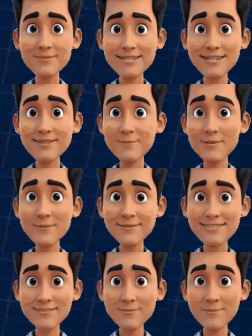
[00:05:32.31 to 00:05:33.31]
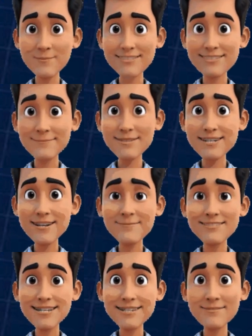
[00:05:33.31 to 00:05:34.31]
If the patient complains of weak
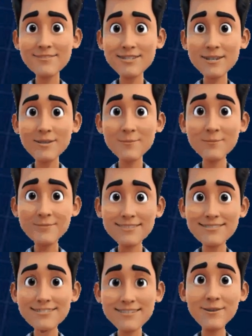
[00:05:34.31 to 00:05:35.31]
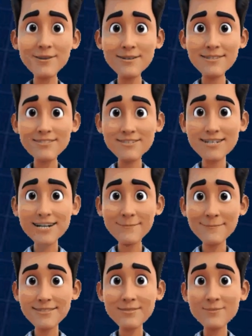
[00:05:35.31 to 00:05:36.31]
urine stream or straining, doctors may
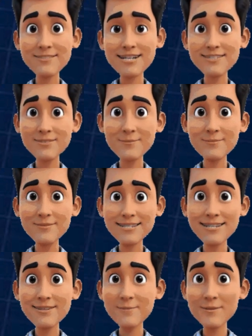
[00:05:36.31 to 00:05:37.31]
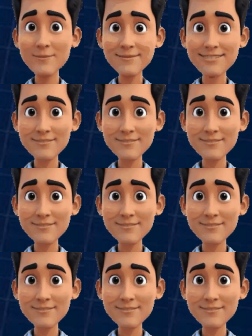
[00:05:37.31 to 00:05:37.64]
perform uroflowmetry.